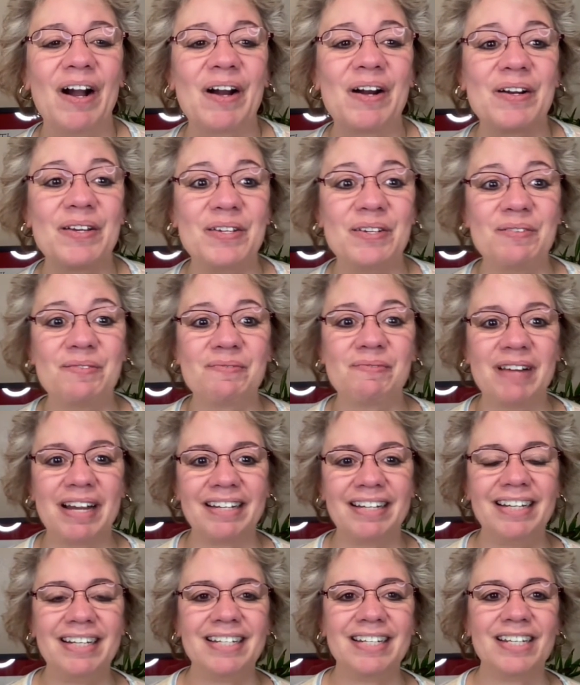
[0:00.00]
Are you
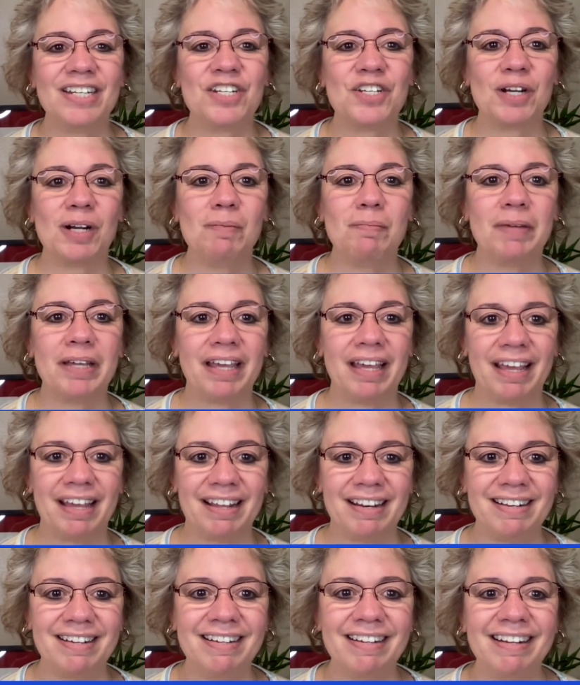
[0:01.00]
ready to jump
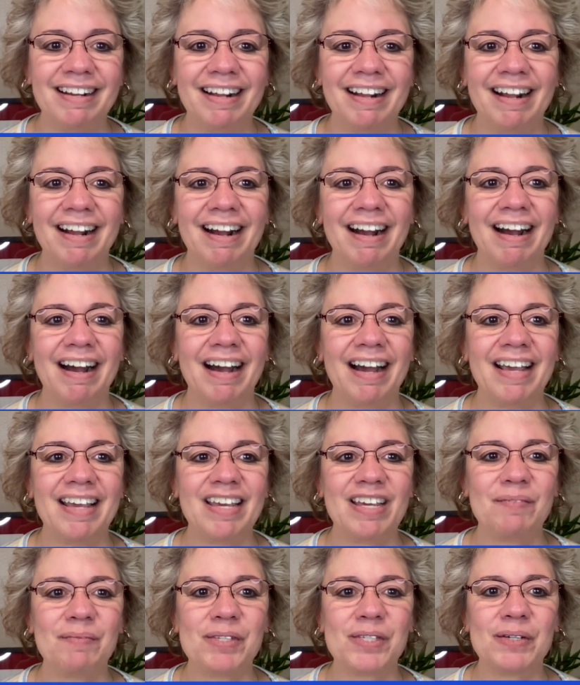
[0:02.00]
in? I
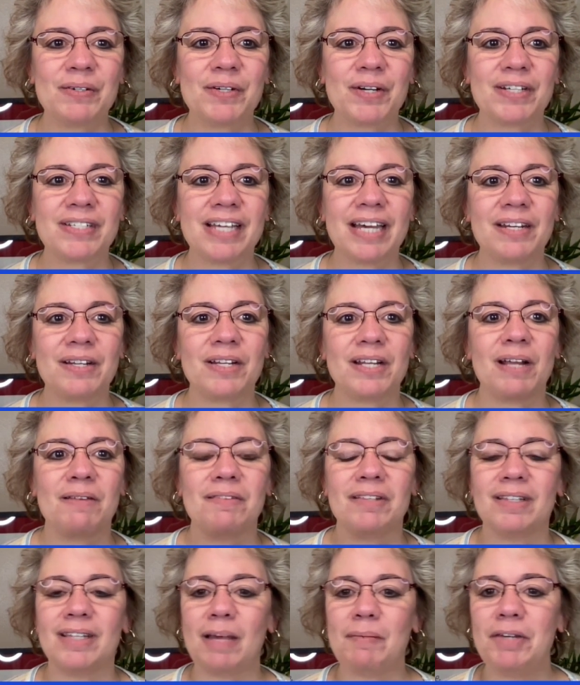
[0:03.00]
am so excited.
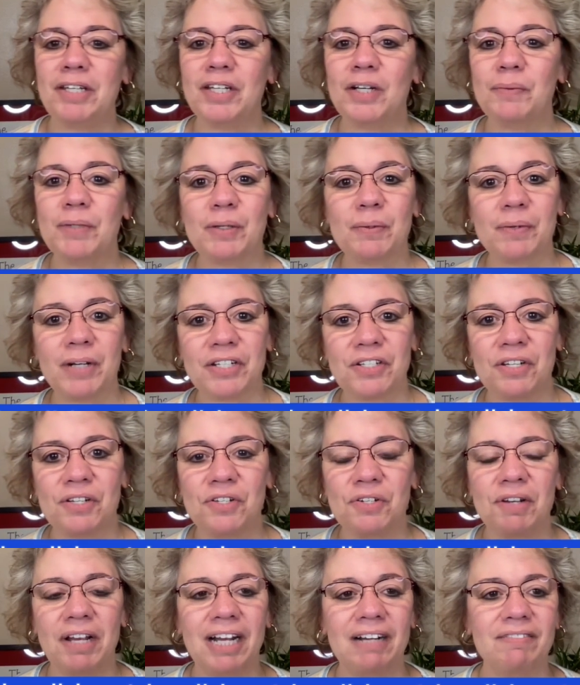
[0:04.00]
And let me know what
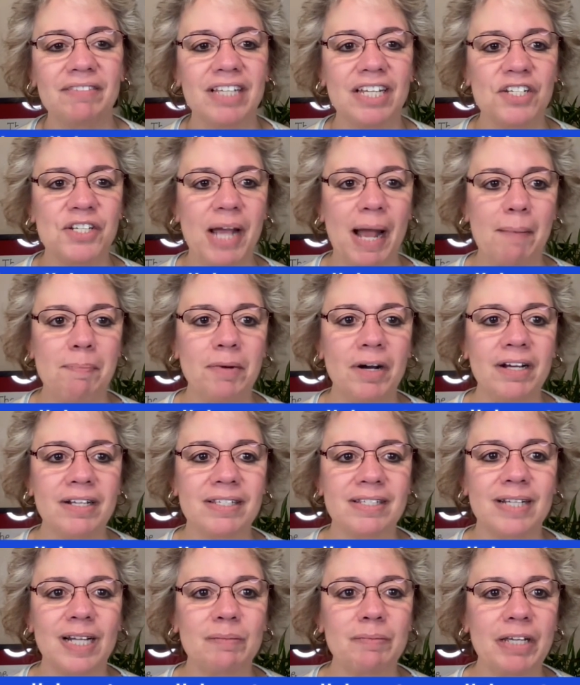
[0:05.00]
questions you have in the chat
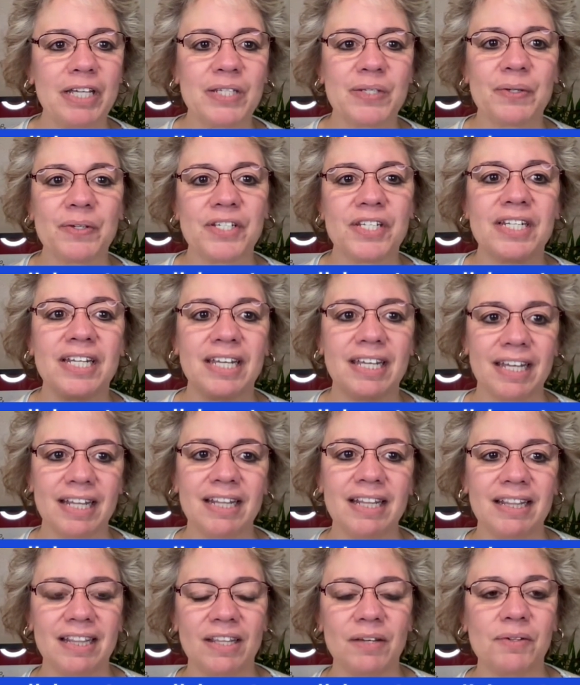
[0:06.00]
box, and I'll make certain to
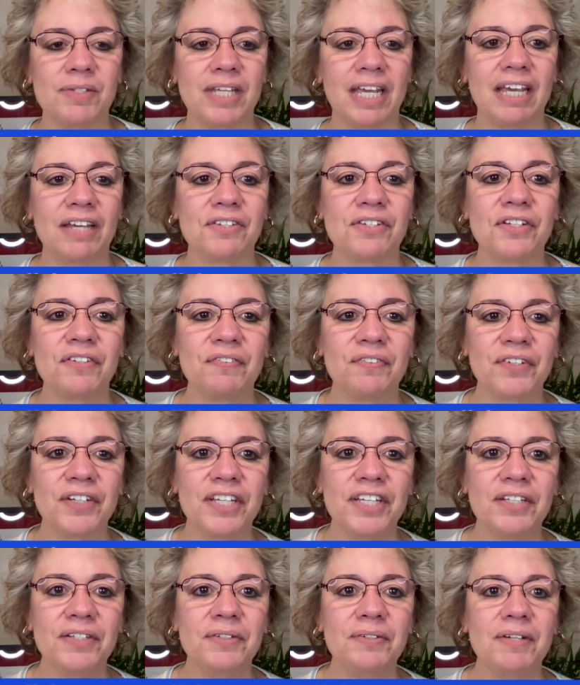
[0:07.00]
get those answered for
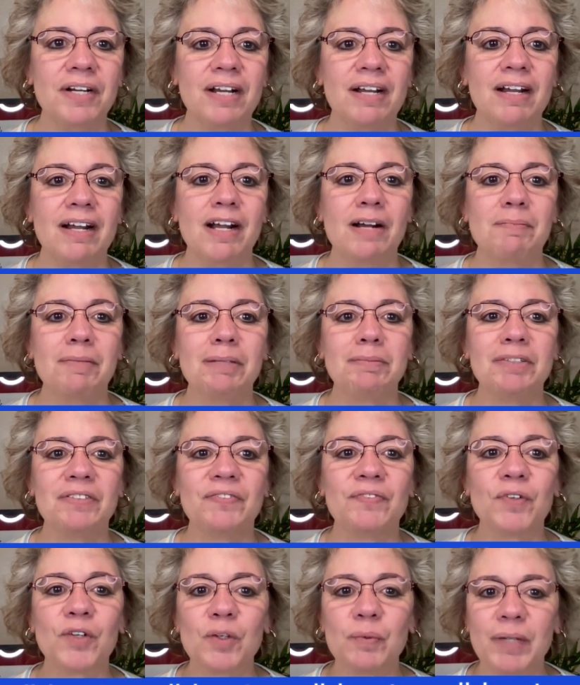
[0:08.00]
you. But
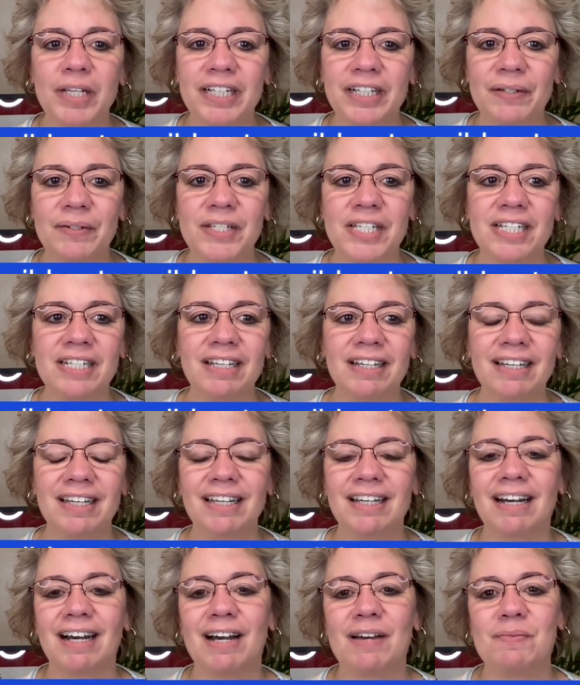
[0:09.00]
before we go
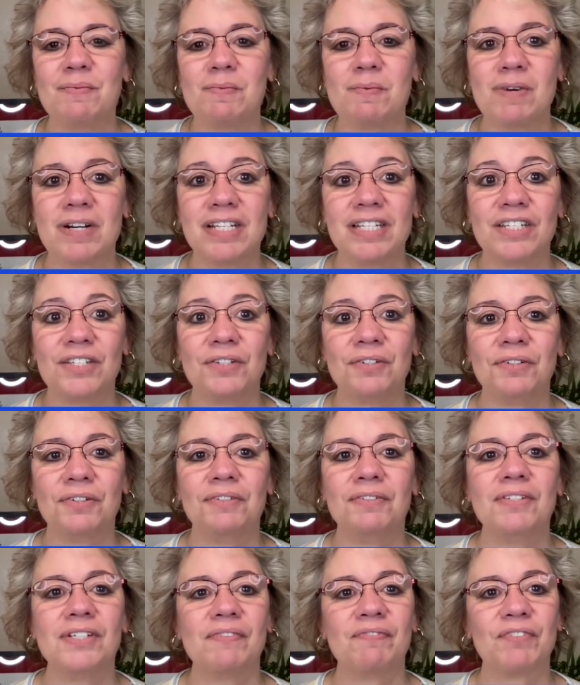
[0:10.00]
tonight, I want
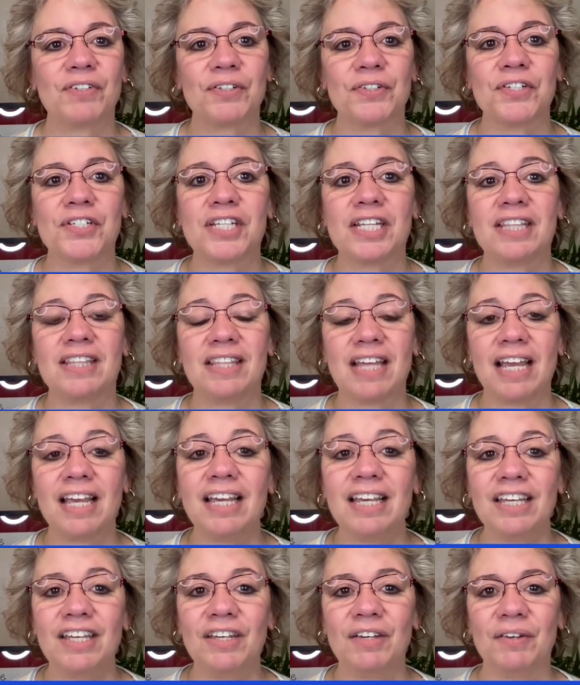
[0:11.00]
to first
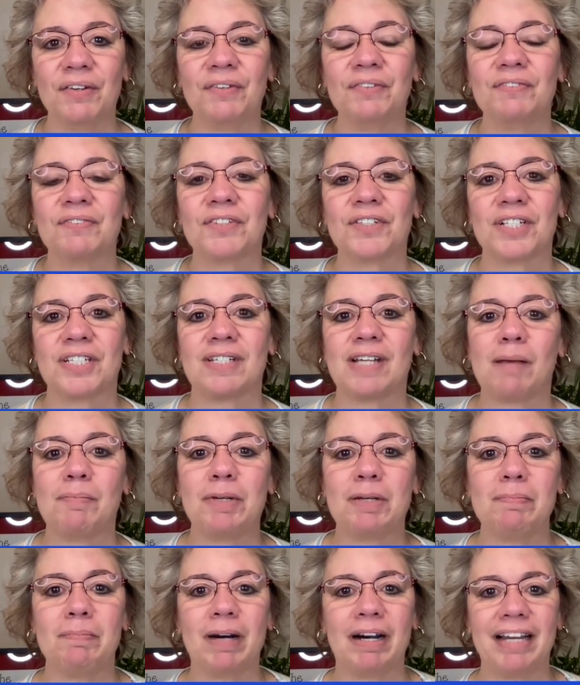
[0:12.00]
thank you for
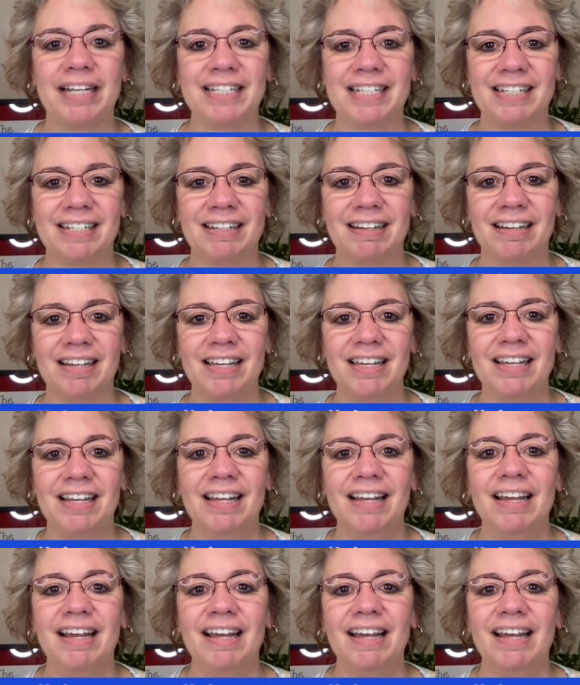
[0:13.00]
stopping by tonight